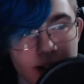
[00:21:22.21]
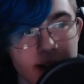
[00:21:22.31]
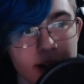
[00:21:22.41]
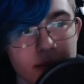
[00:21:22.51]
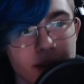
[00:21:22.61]

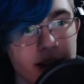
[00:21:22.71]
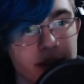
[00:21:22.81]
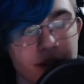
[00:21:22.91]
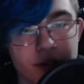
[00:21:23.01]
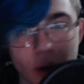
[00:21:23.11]
I
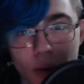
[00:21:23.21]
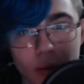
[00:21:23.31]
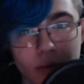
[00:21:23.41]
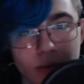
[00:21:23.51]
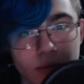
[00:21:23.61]
don't
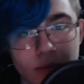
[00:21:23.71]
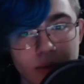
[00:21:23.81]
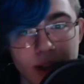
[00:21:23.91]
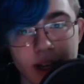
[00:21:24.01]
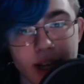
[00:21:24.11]

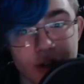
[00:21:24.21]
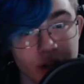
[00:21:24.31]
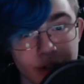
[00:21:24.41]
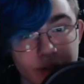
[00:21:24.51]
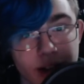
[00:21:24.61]
think I
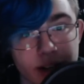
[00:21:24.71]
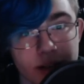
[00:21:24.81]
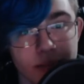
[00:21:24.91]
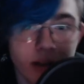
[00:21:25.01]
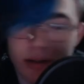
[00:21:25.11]
should have gotten it,
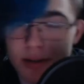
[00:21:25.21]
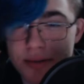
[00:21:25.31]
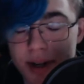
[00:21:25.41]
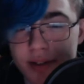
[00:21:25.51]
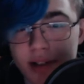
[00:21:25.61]
but it's
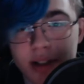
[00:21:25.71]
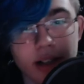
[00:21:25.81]
whatever.